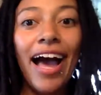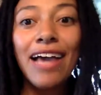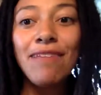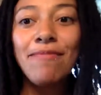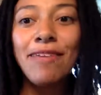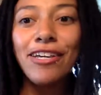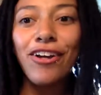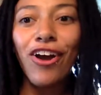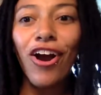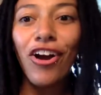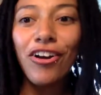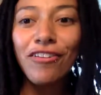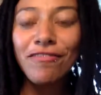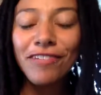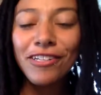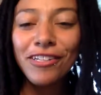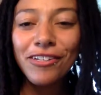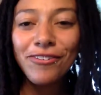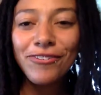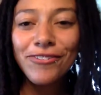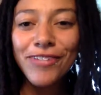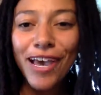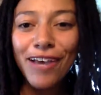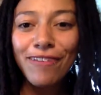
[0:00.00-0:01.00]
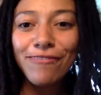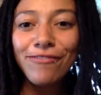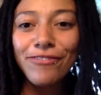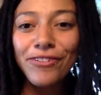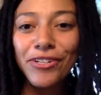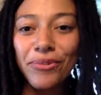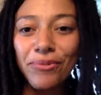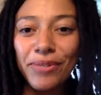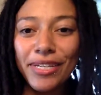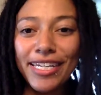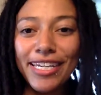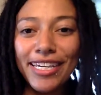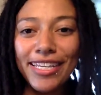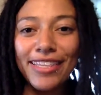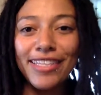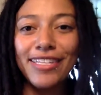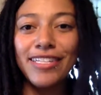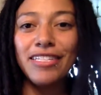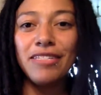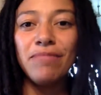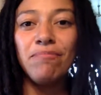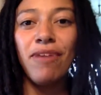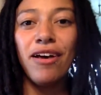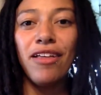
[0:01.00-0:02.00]
I make art videos every week.
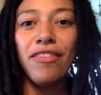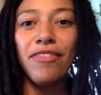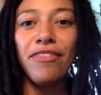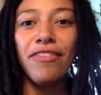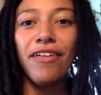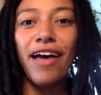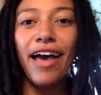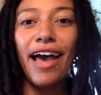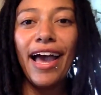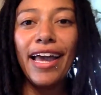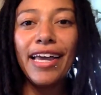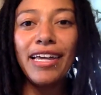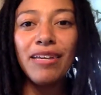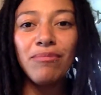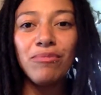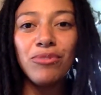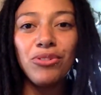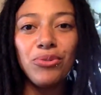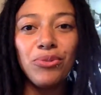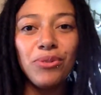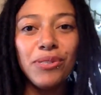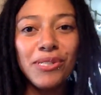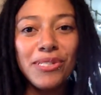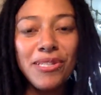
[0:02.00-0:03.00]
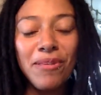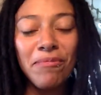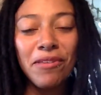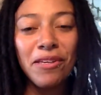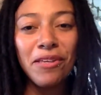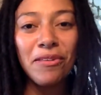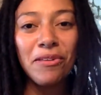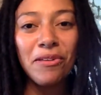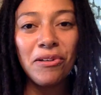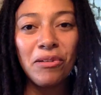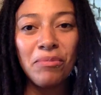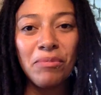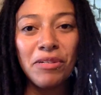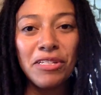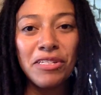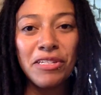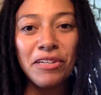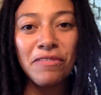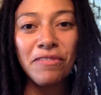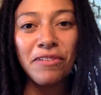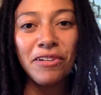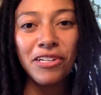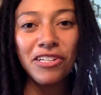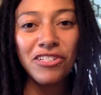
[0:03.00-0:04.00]
This month I am doing something a little bit
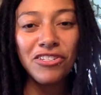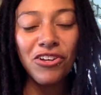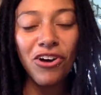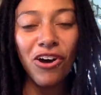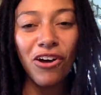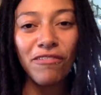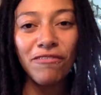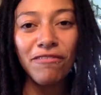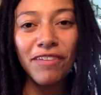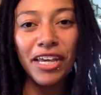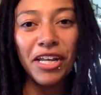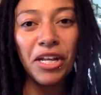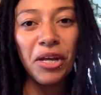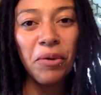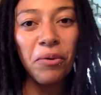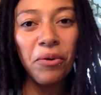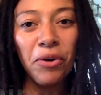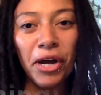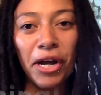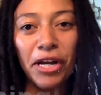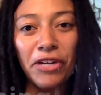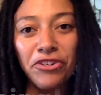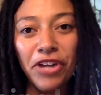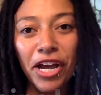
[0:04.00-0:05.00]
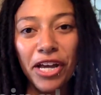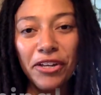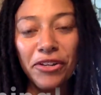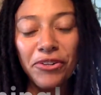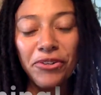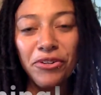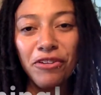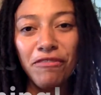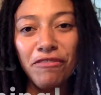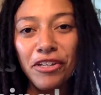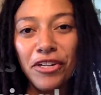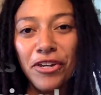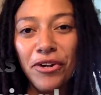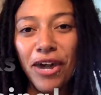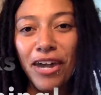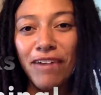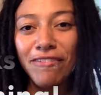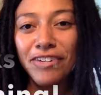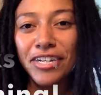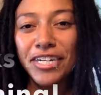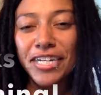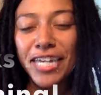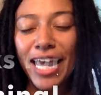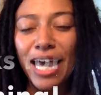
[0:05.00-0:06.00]
different. It's called Veda, where I try to do a video
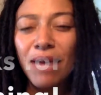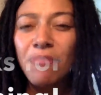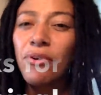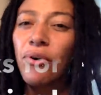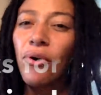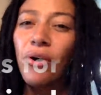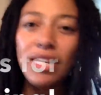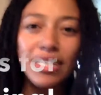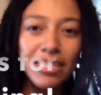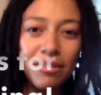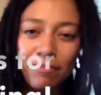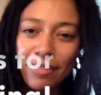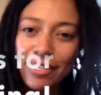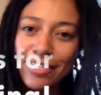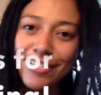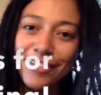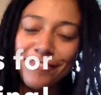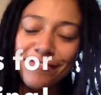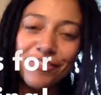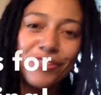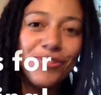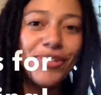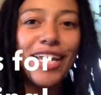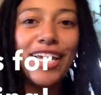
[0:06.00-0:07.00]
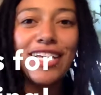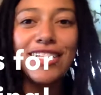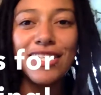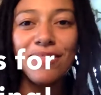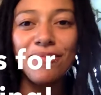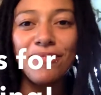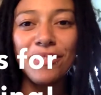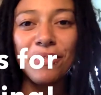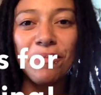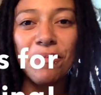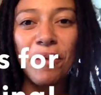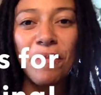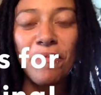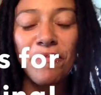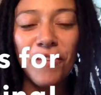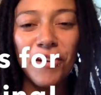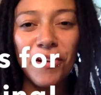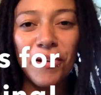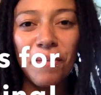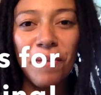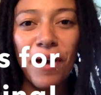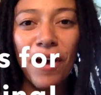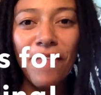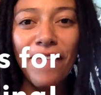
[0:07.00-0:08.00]
every day. I'm going to miss a few days. I'm just going to be
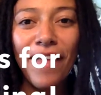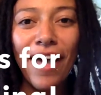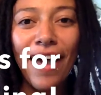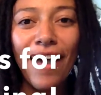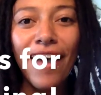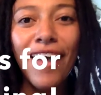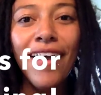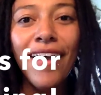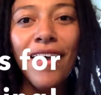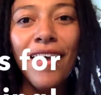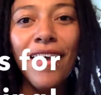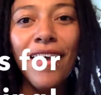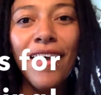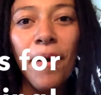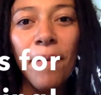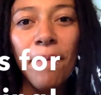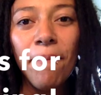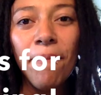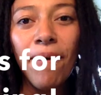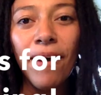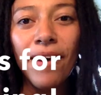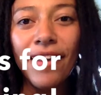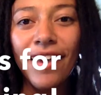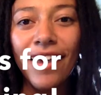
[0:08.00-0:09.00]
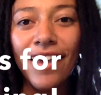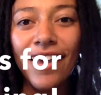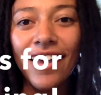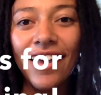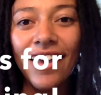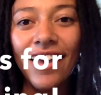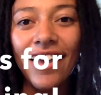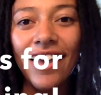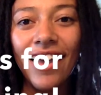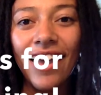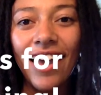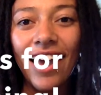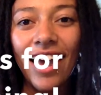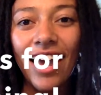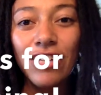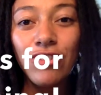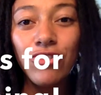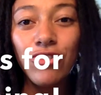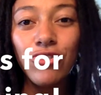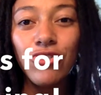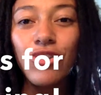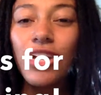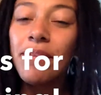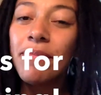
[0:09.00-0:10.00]
upfront about that. But uh, I
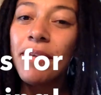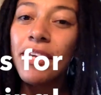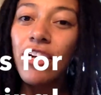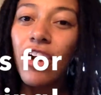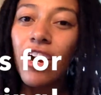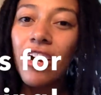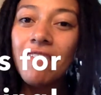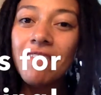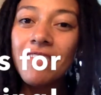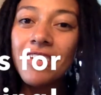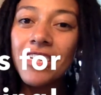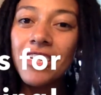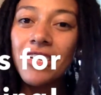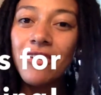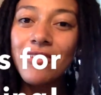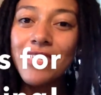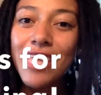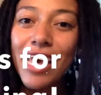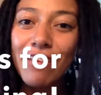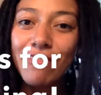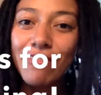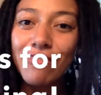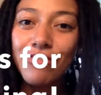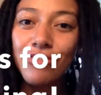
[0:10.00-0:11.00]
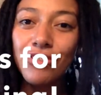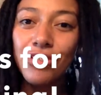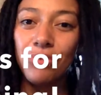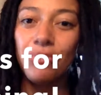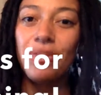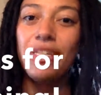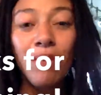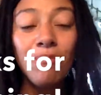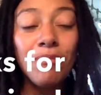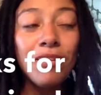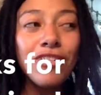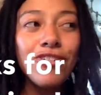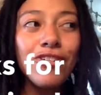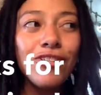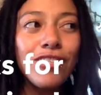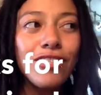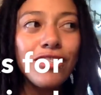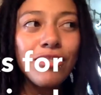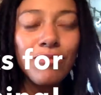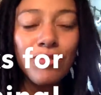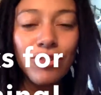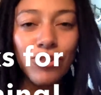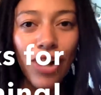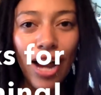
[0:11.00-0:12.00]
do try to make art videos every week. Be sure to
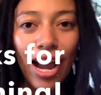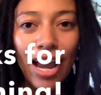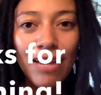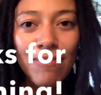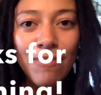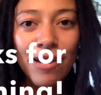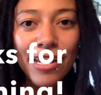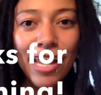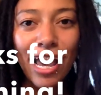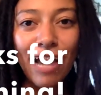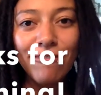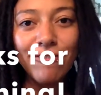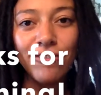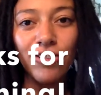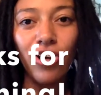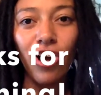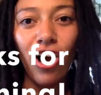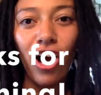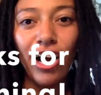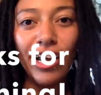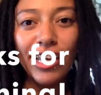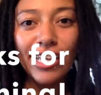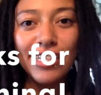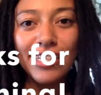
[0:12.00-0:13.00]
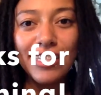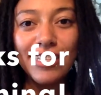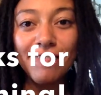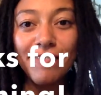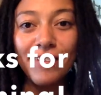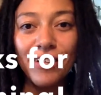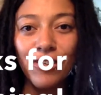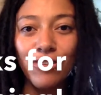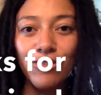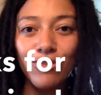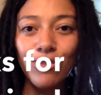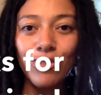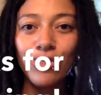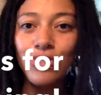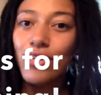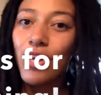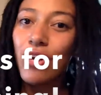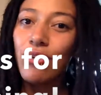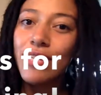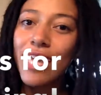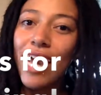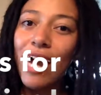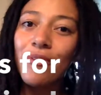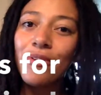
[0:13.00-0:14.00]
subscribe, and after August, the videos will slow
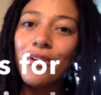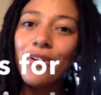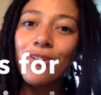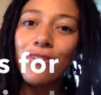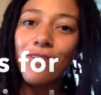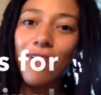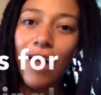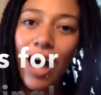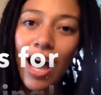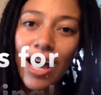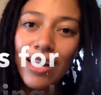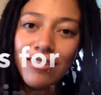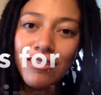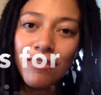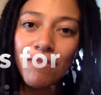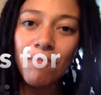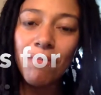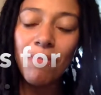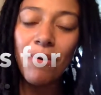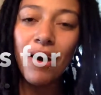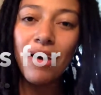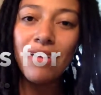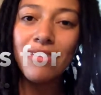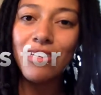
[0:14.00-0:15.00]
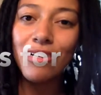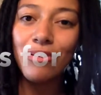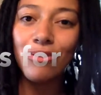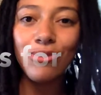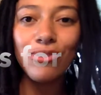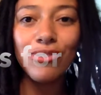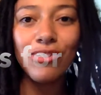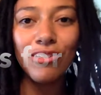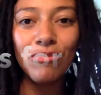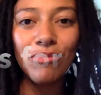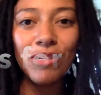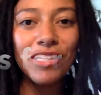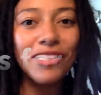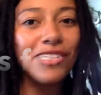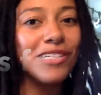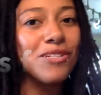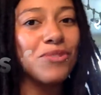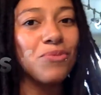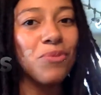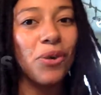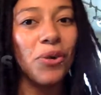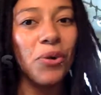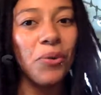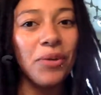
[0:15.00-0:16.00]
down a lot, but there will still be at
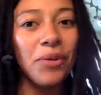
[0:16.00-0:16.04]
least one a